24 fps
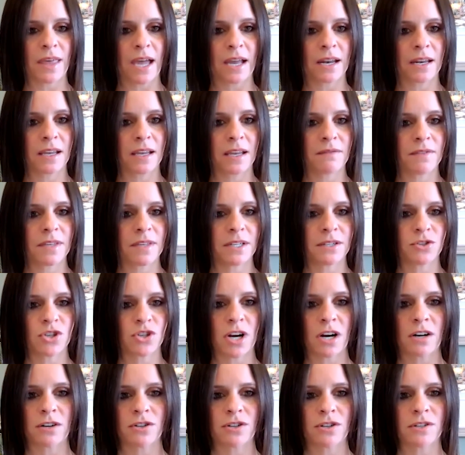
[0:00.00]
any of these
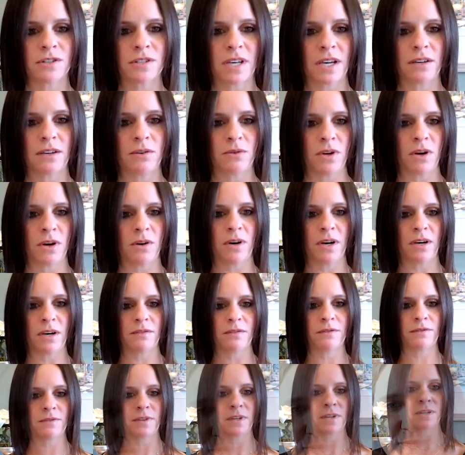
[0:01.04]
chargers that you know
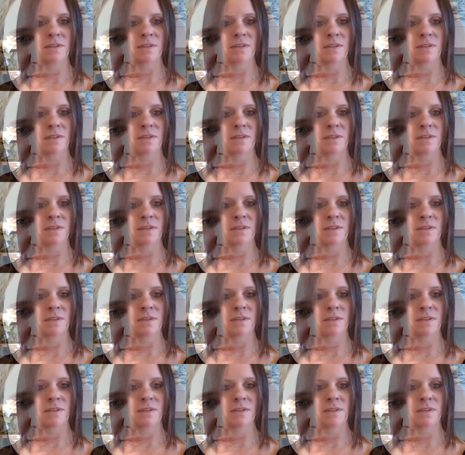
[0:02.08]
of?